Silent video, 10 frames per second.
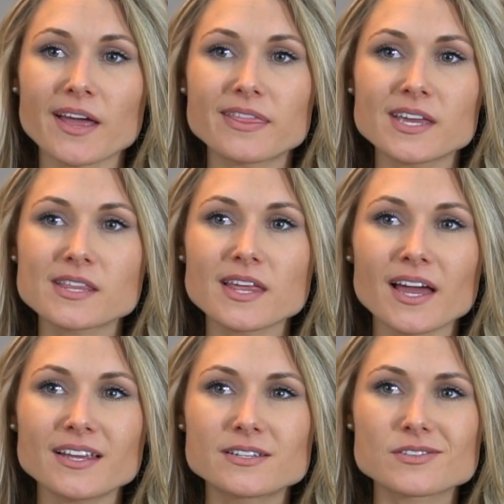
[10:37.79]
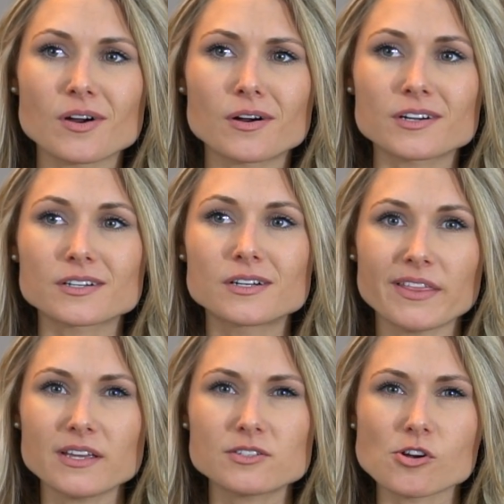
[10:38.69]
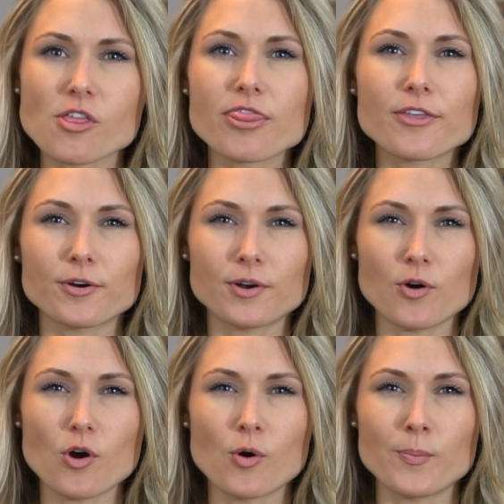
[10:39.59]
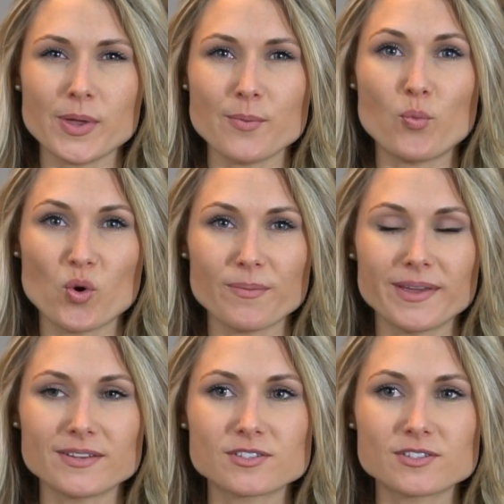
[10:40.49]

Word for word: I think that is our third OB appointment.